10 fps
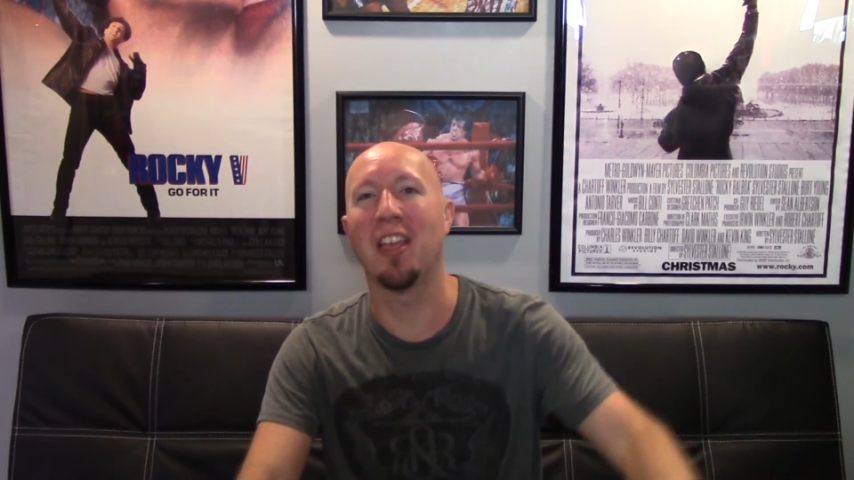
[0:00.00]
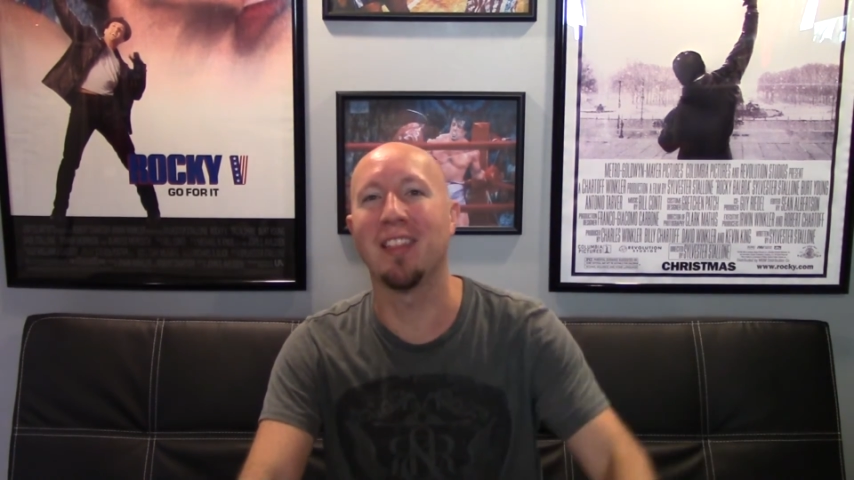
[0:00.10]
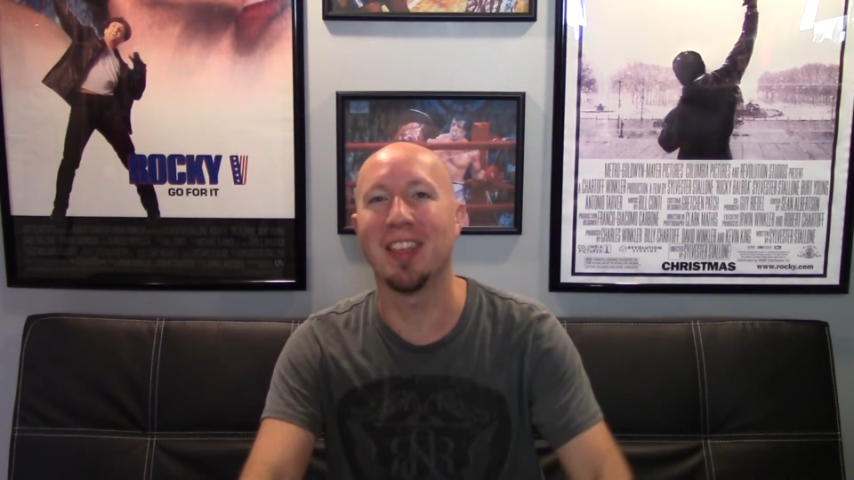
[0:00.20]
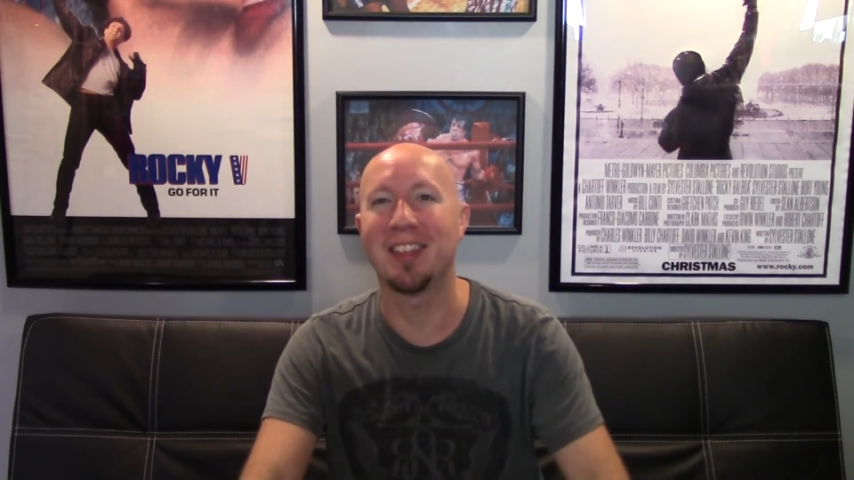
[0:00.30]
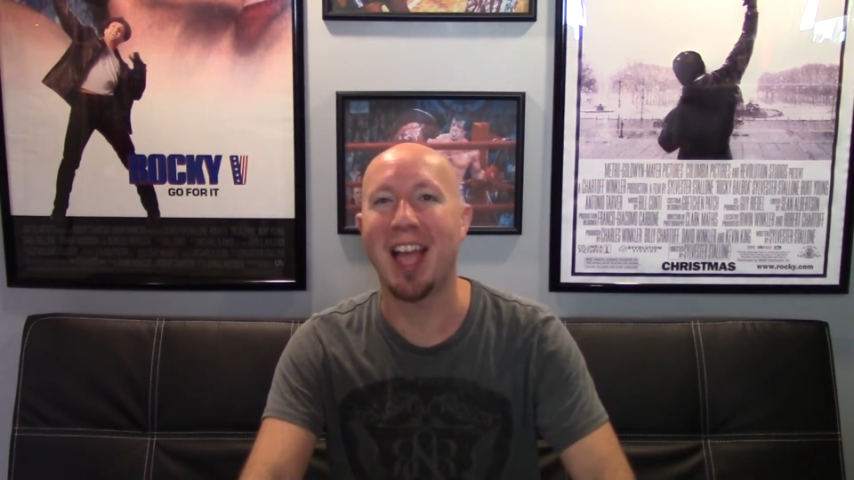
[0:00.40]

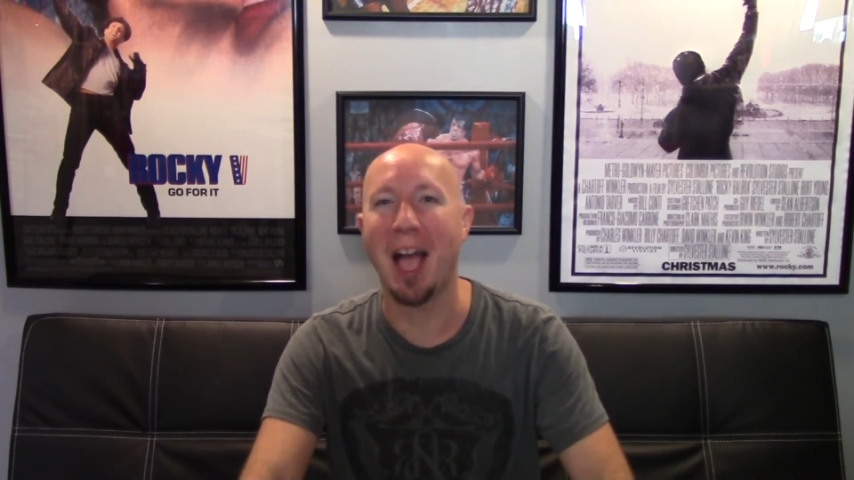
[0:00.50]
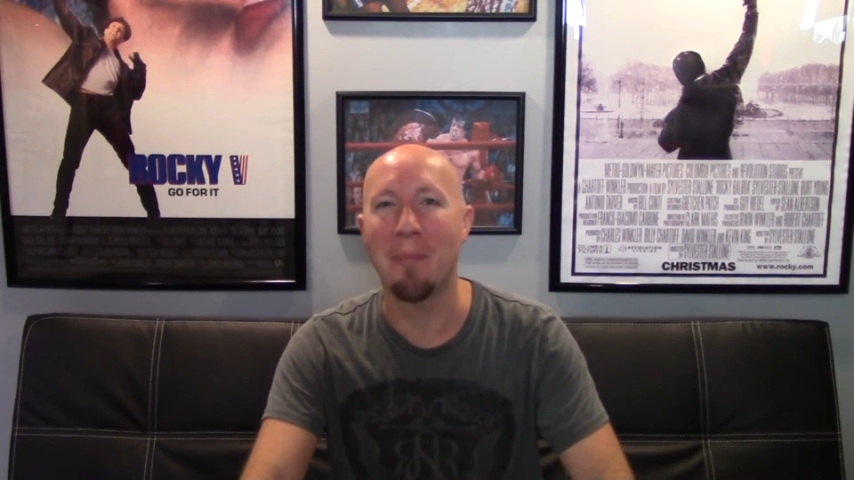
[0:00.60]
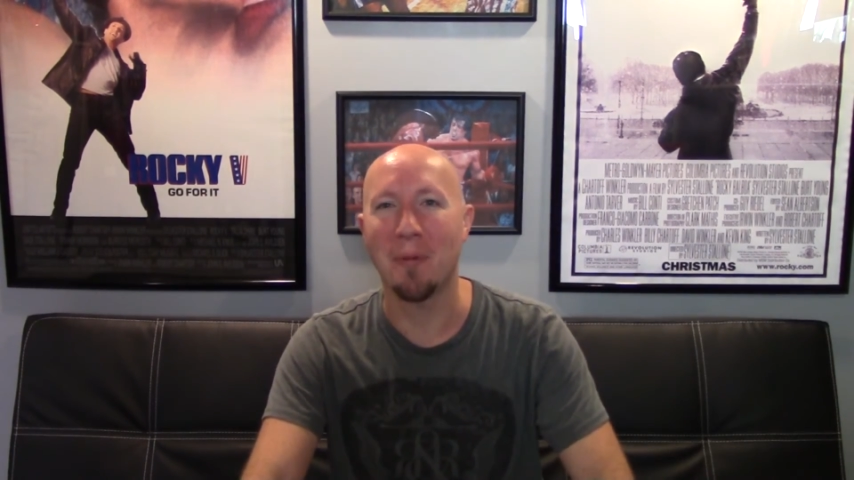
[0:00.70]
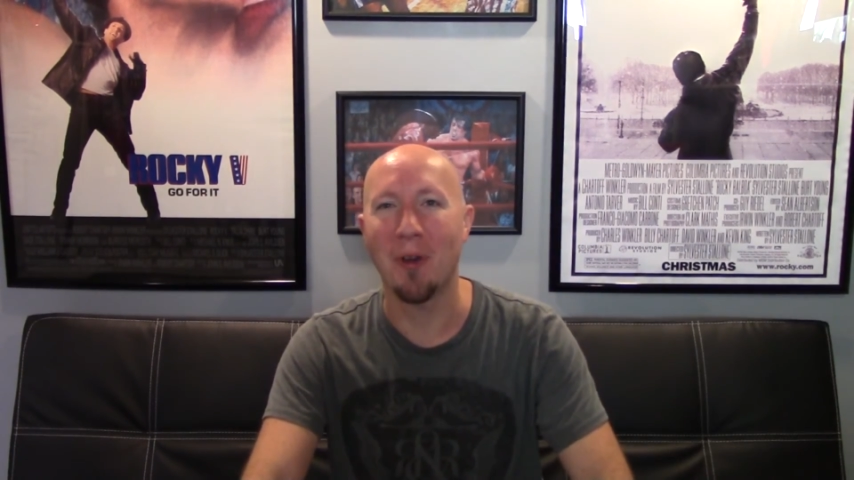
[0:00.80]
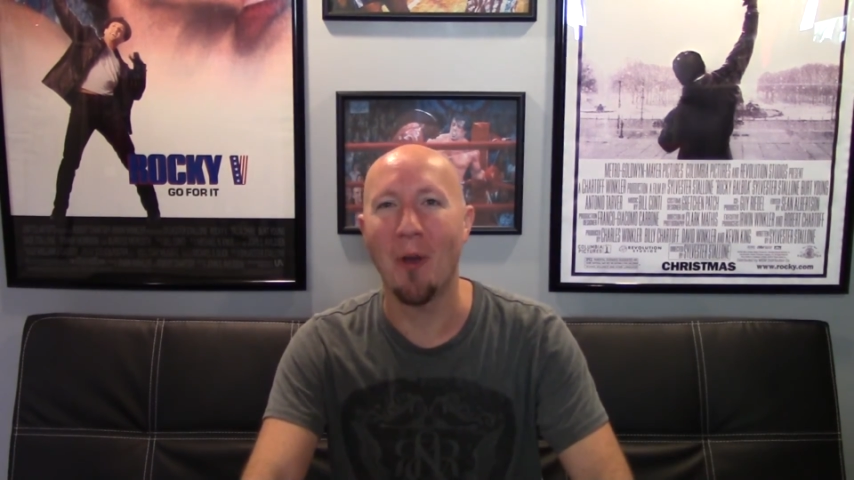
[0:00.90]
the
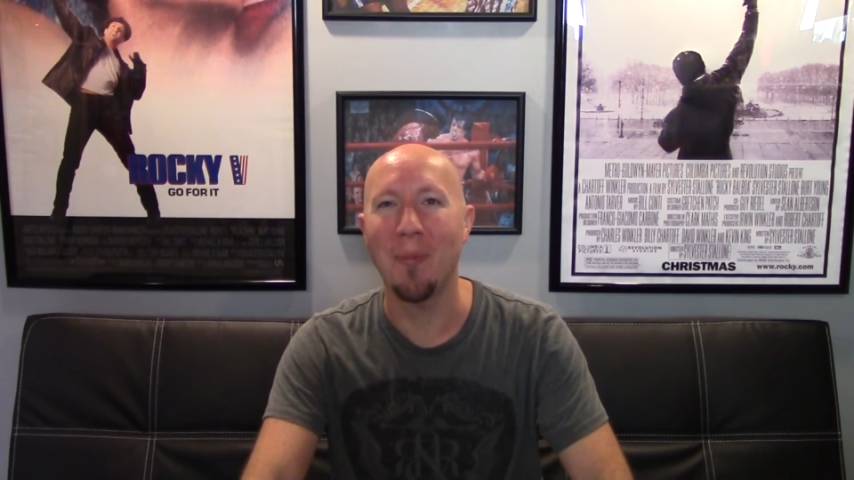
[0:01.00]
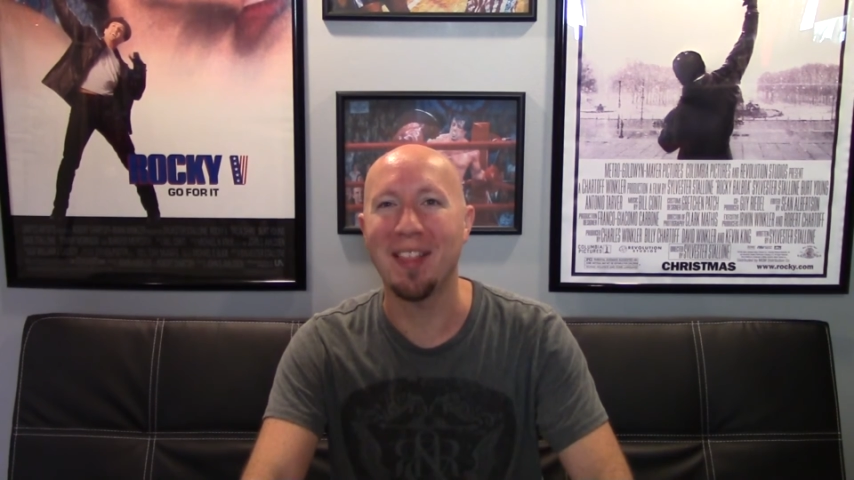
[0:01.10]
top rope,